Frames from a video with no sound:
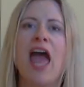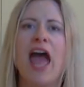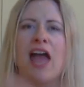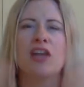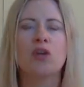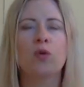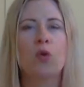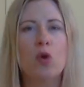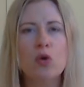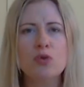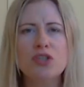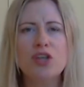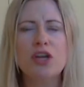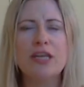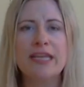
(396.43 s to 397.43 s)
And you
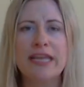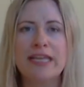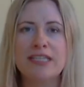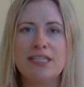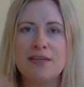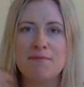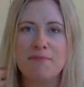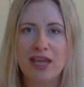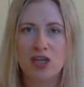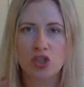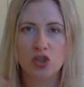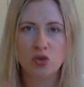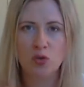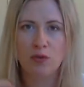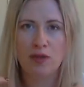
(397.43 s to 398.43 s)
also need to make
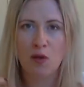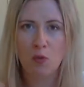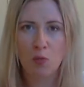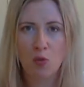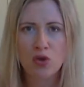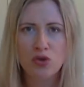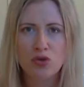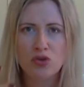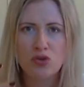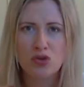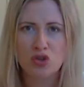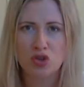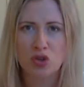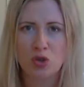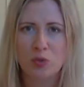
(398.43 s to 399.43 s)
sure that what you
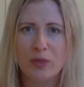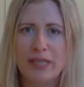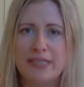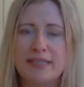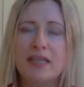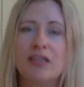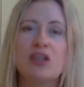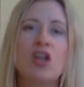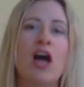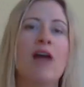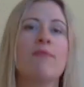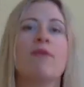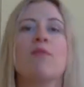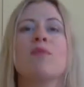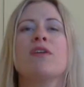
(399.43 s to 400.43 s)
do is in
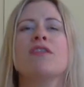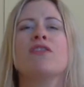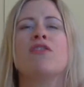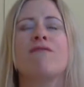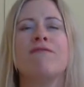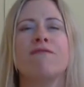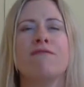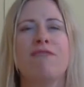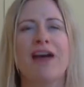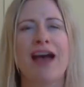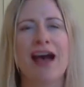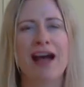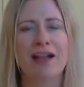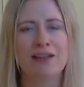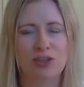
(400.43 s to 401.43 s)
alignment with your
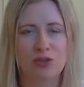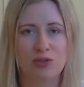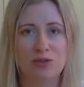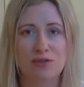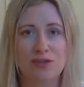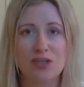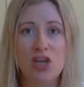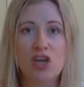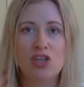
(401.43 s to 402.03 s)
values,